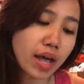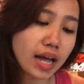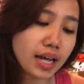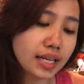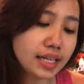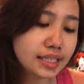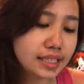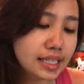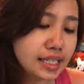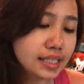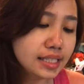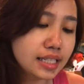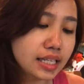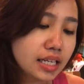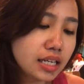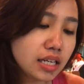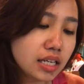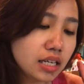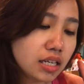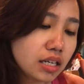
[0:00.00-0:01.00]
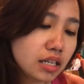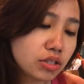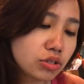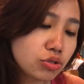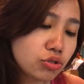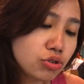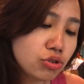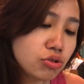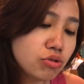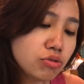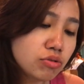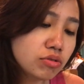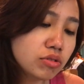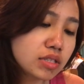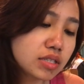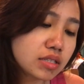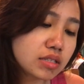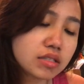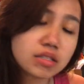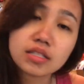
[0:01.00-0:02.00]
we are eating the two
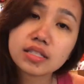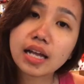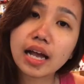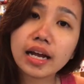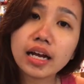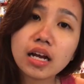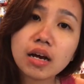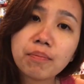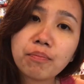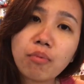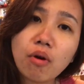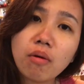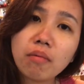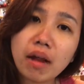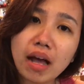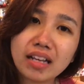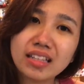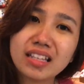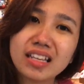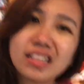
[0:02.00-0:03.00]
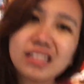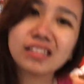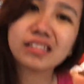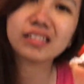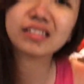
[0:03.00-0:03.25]
tiger prawn, I think.